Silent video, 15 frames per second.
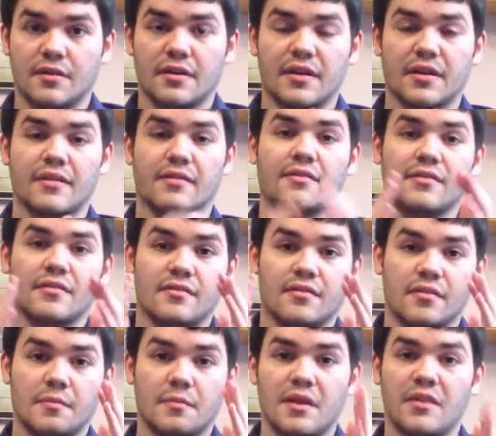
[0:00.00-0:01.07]
Again,
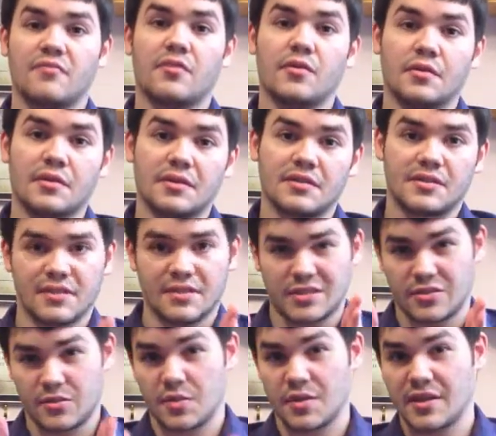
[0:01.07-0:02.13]
the main focus
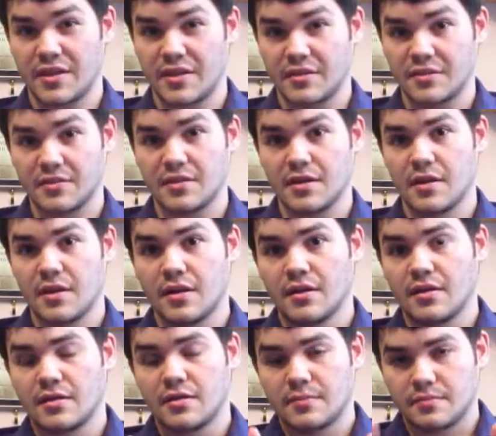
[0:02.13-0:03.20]
is 3 days,
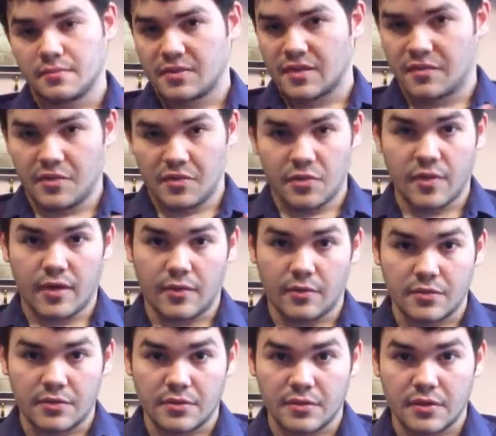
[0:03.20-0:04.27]
72
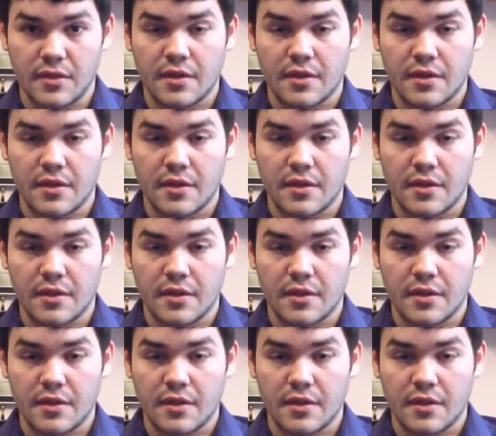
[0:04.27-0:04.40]
hours.